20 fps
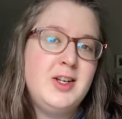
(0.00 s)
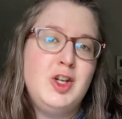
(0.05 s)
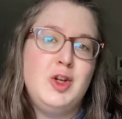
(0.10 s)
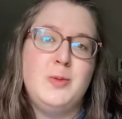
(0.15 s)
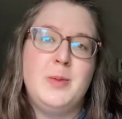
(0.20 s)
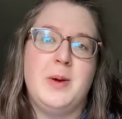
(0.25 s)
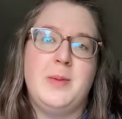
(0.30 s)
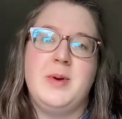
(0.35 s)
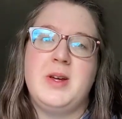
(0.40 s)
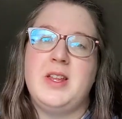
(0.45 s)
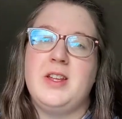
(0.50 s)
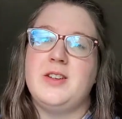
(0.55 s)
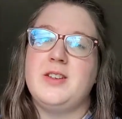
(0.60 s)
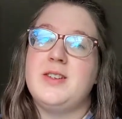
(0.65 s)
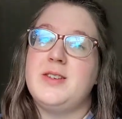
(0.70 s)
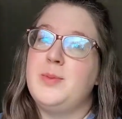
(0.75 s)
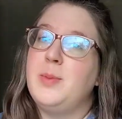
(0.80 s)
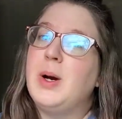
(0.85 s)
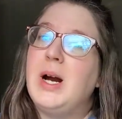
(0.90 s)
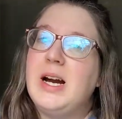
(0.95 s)
you may be a little
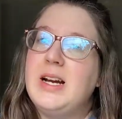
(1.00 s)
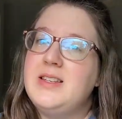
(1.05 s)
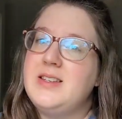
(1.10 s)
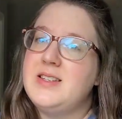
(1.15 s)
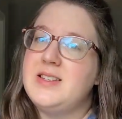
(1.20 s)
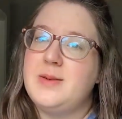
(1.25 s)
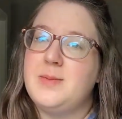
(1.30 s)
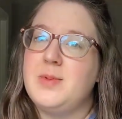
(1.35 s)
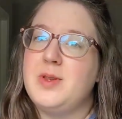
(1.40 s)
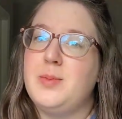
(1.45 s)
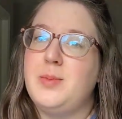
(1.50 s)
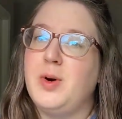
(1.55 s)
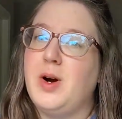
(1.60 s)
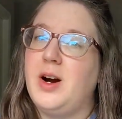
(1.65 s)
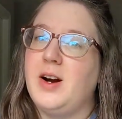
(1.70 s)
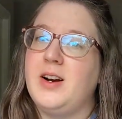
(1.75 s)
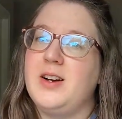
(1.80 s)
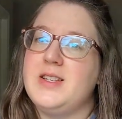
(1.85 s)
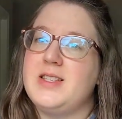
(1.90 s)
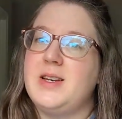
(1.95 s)
surprised at some of the
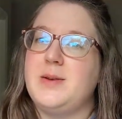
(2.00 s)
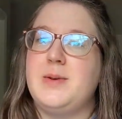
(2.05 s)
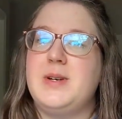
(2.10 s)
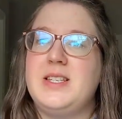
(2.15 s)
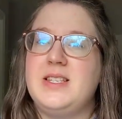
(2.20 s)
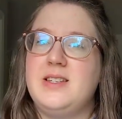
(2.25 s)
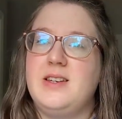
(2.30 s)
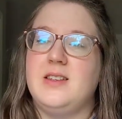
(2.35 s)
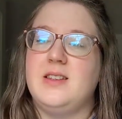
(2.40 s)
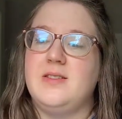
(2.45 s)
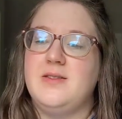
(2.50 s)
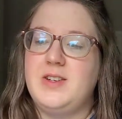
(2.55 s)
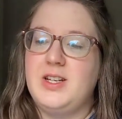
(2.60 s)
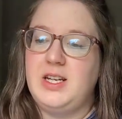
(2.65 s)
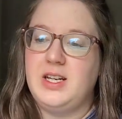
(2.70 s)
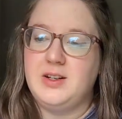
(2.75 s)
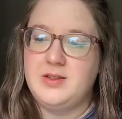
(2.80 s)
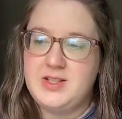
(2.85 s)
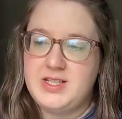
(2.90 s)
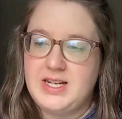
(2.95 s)
progress that we see in the
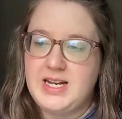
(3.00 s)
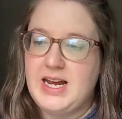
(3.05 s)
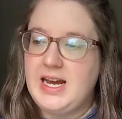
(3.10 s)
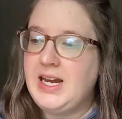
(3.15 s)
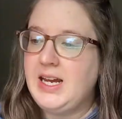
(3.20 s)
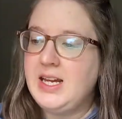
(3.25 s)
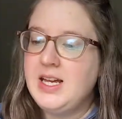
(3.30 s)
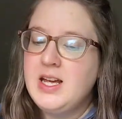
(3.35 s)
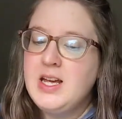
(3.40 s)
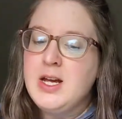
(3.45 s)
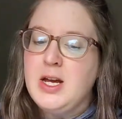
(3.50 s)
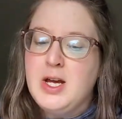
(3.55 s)
video today,